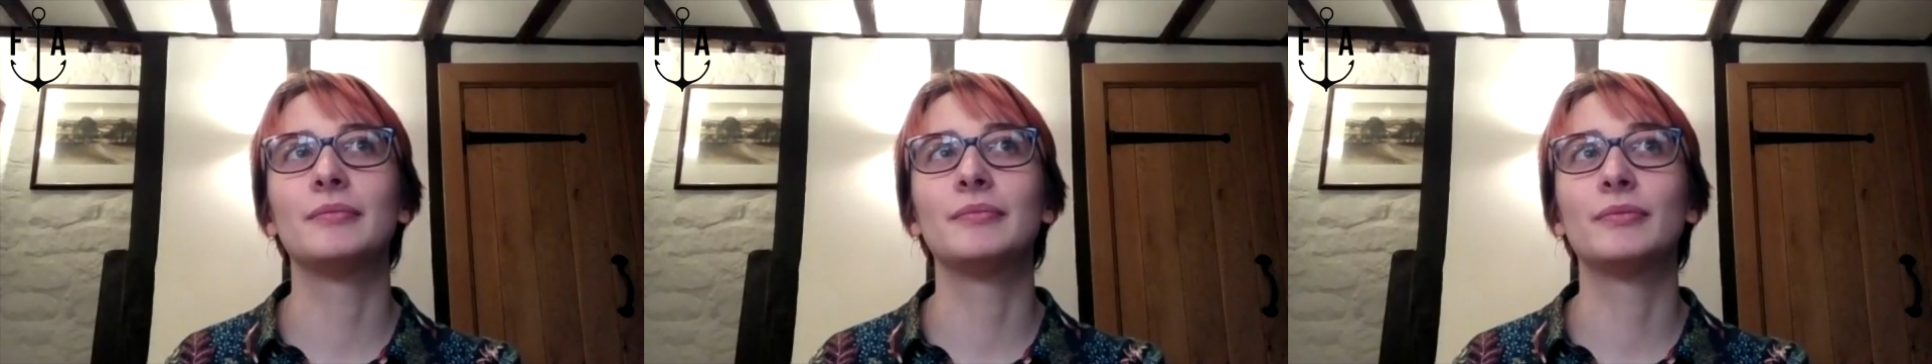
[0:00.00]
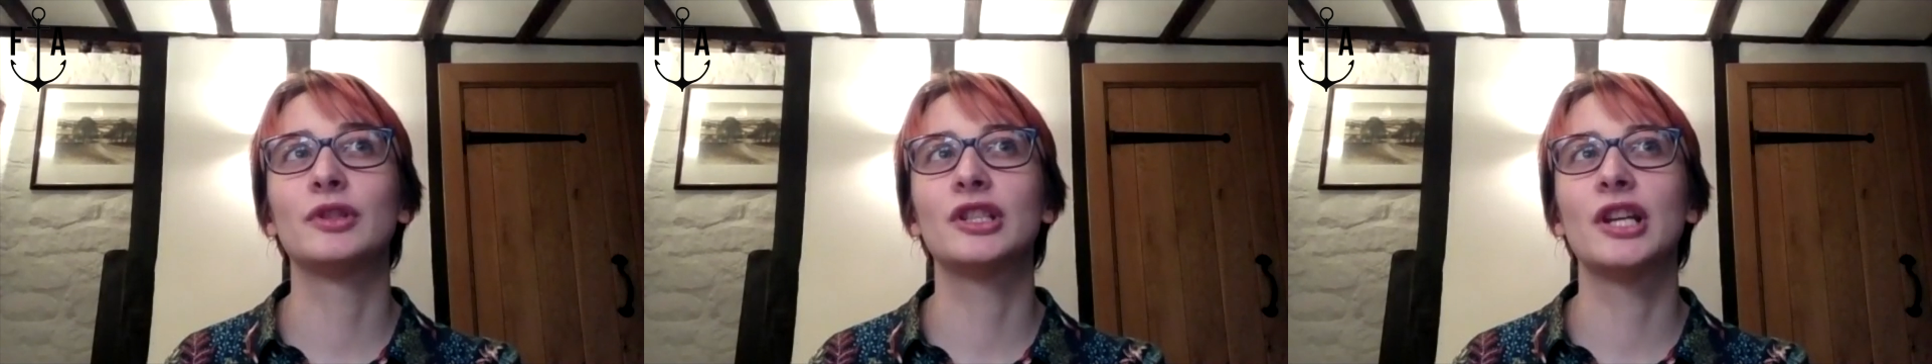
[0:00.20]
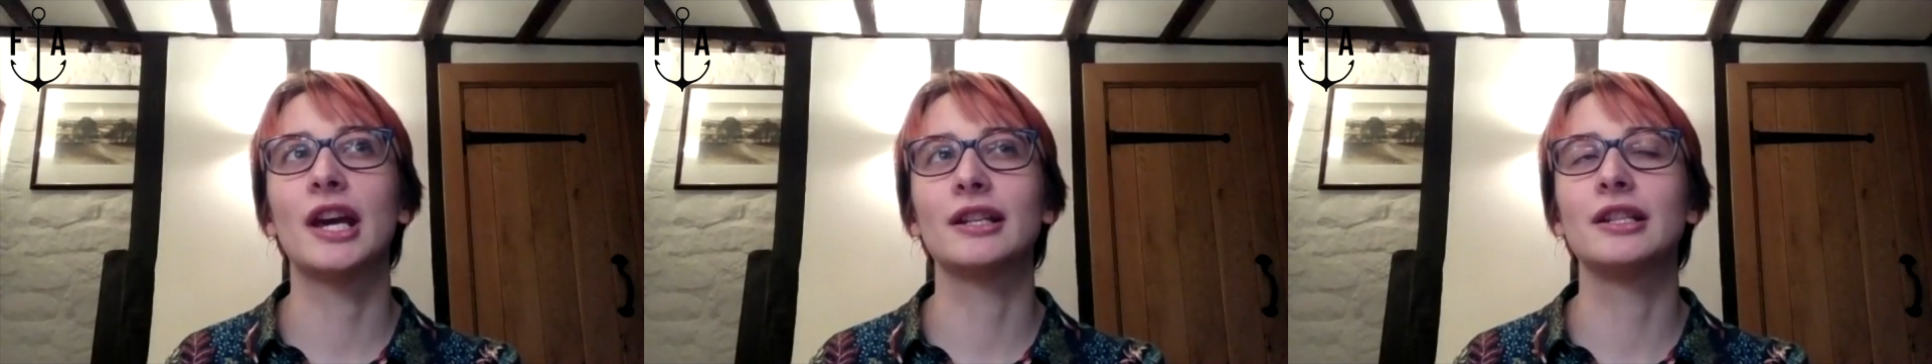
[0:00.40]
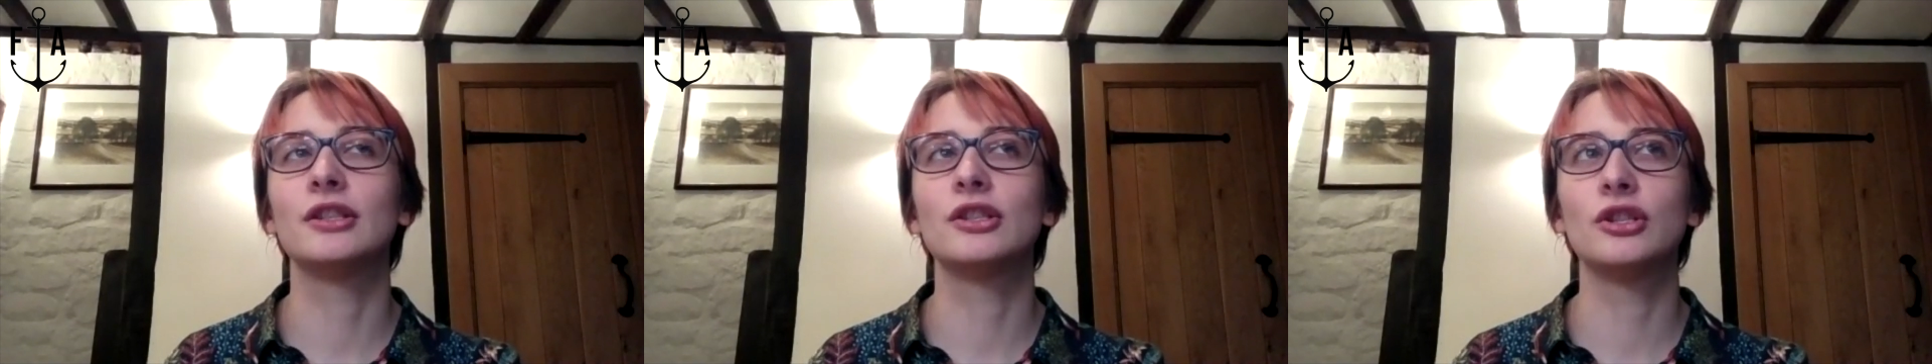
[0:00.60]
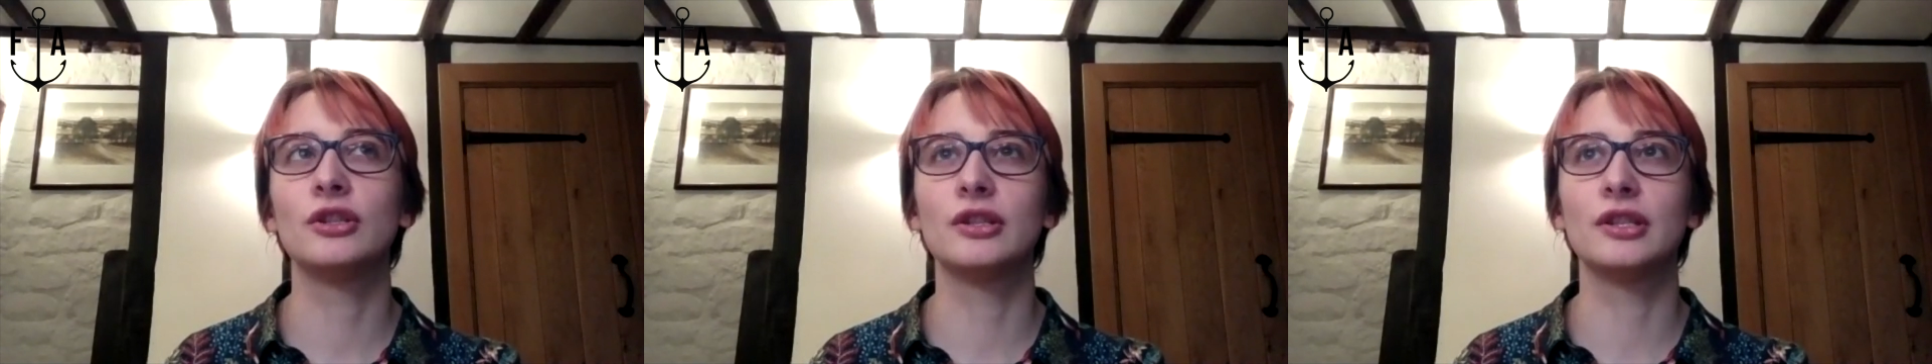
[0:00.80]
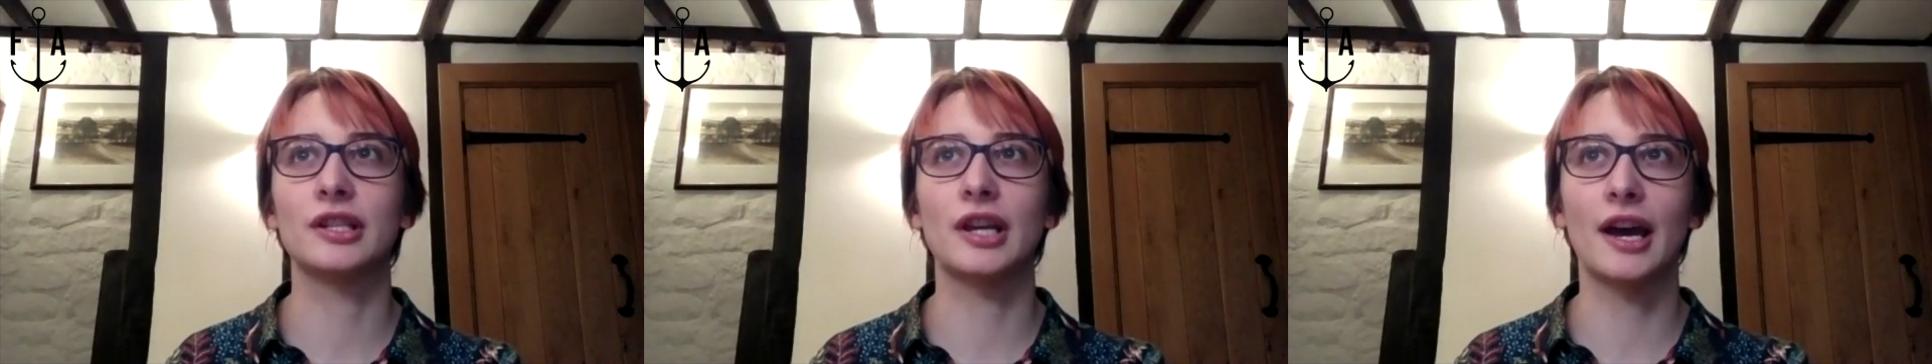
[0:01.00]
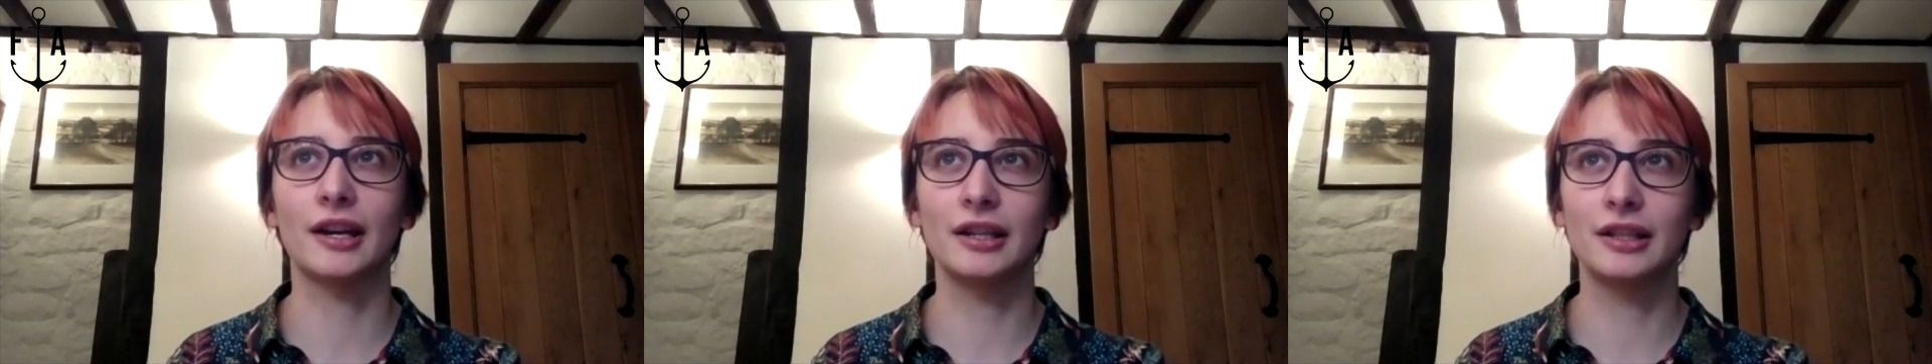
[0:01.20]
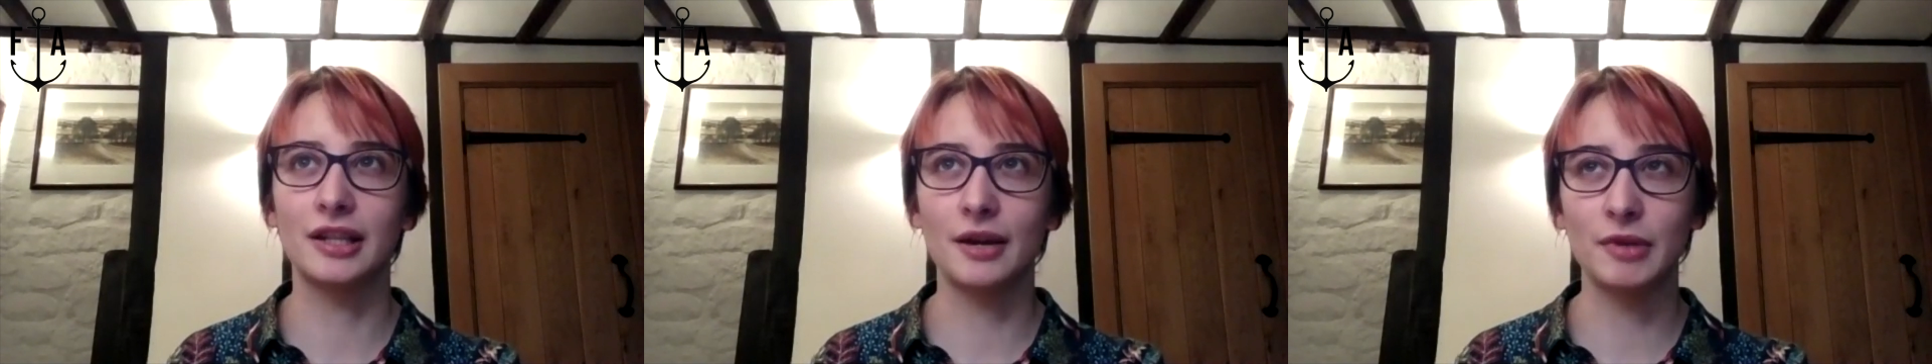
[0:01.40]
protecting students'
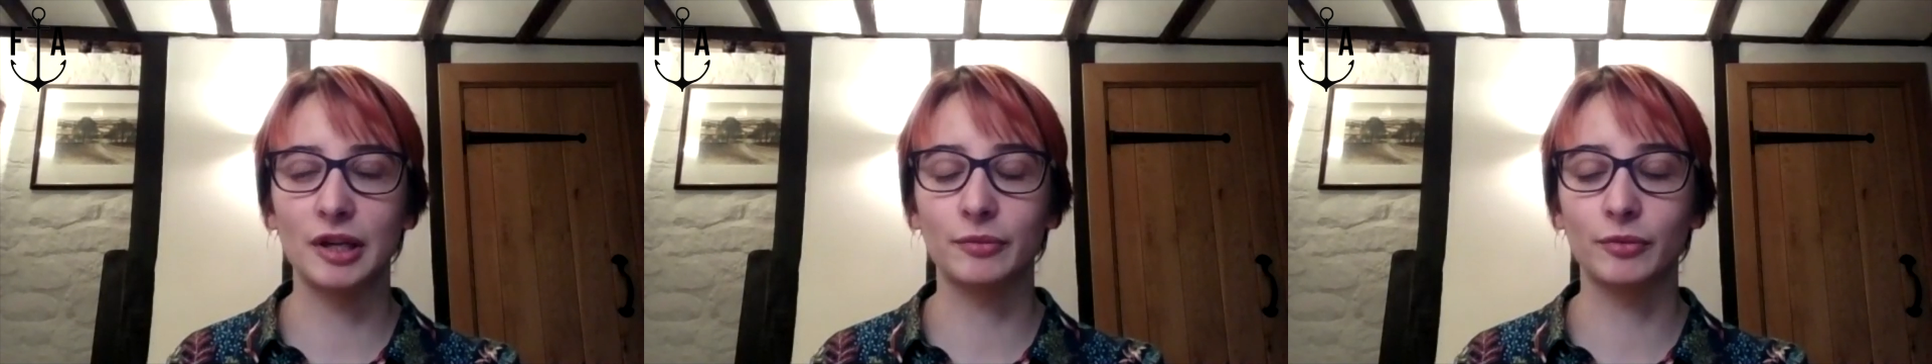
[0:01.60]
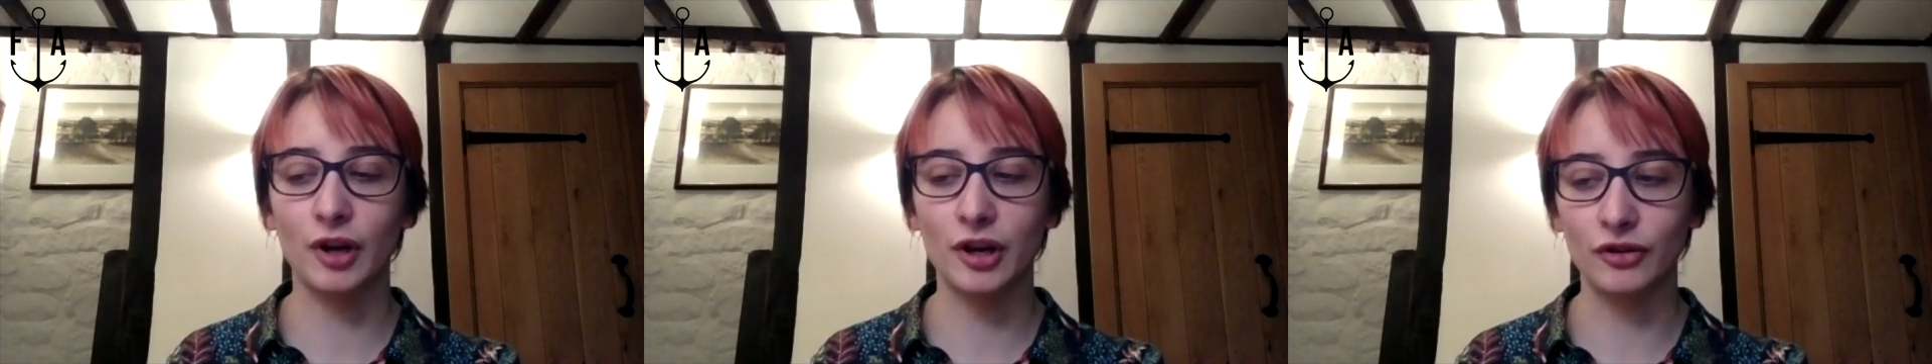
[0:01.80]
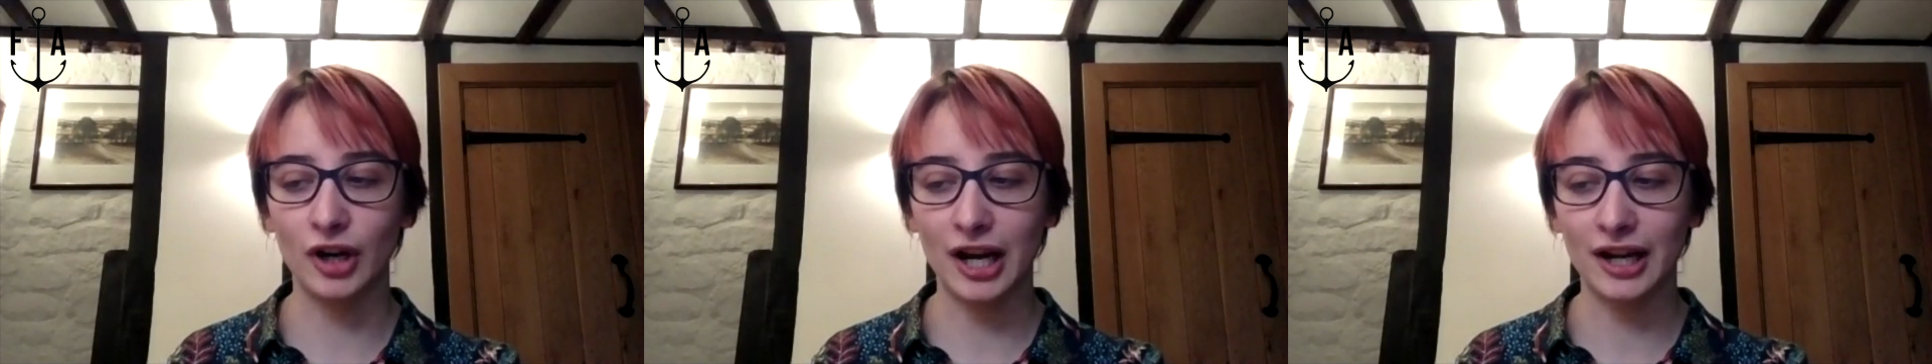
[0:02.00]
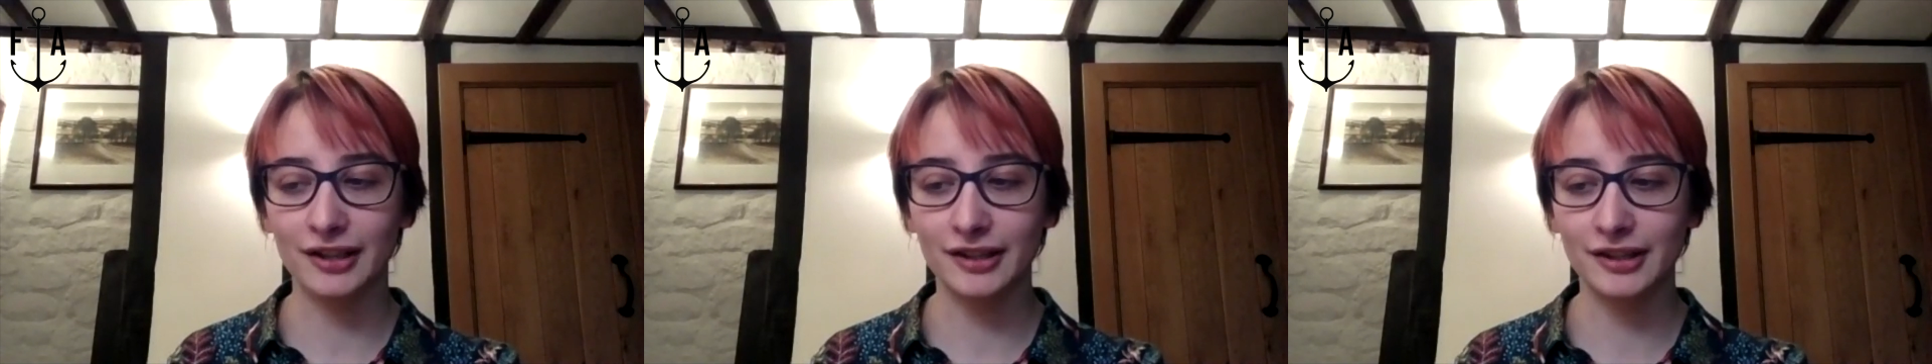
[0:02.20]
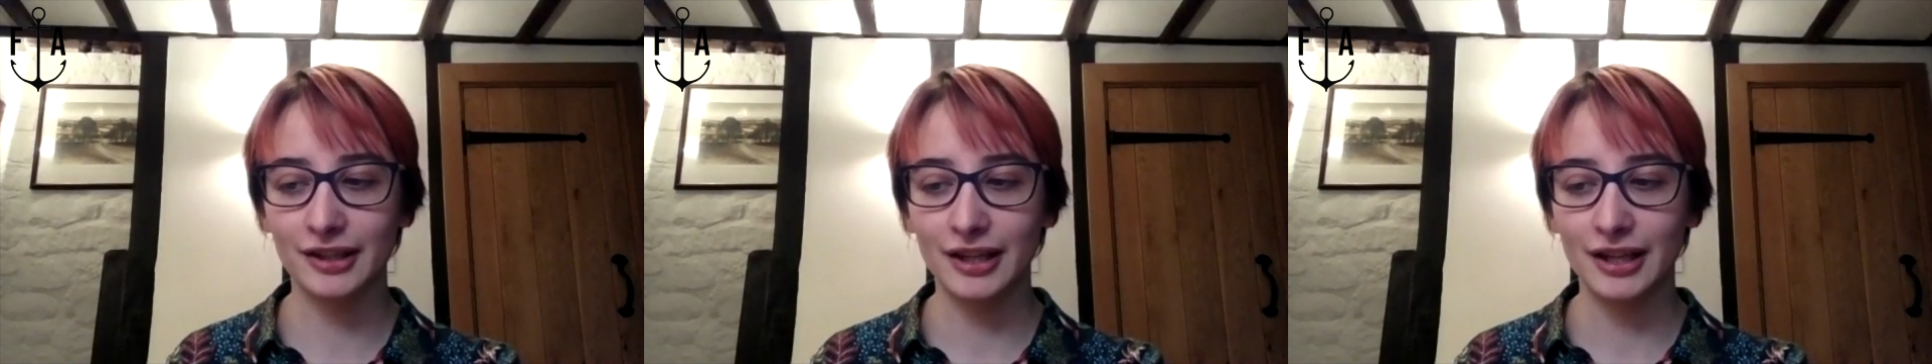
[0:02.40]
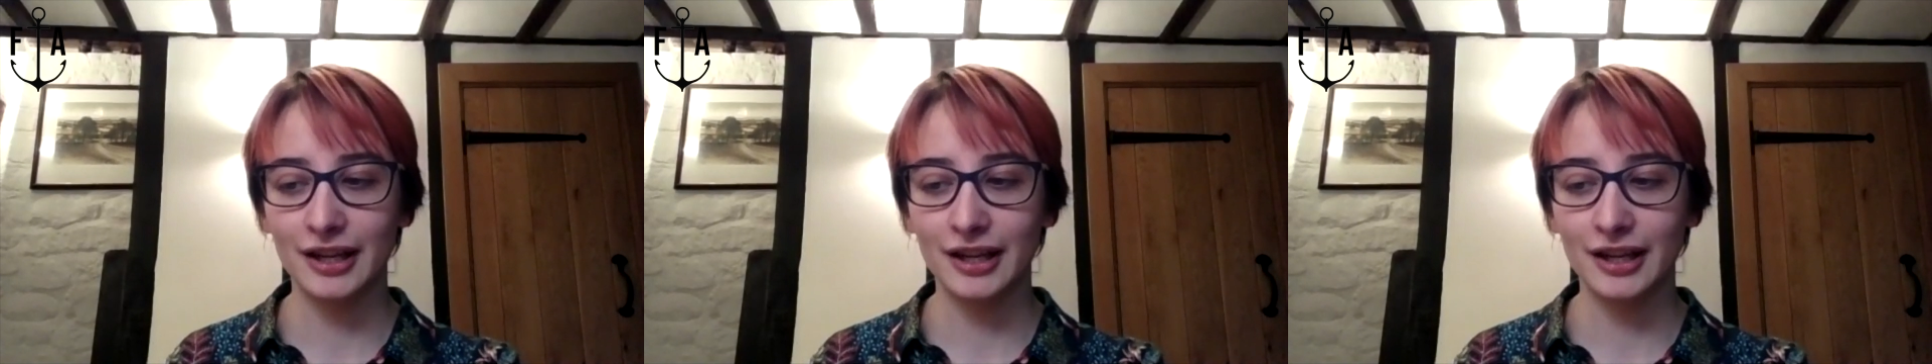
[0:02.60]
academic progress